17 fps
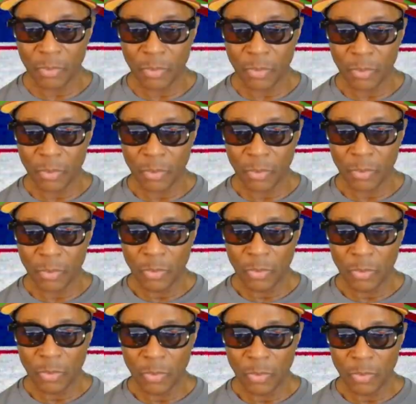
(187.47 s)

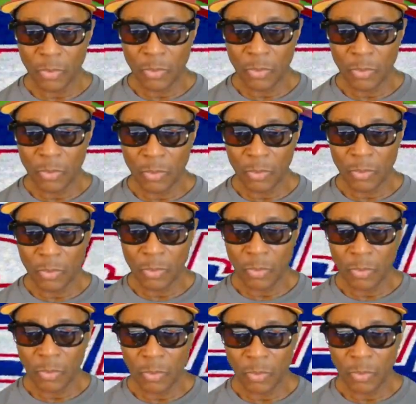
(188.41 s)

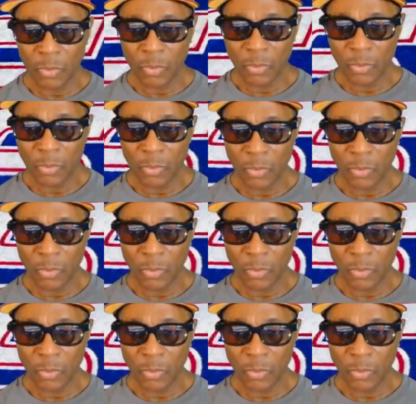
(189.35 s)
[no speech]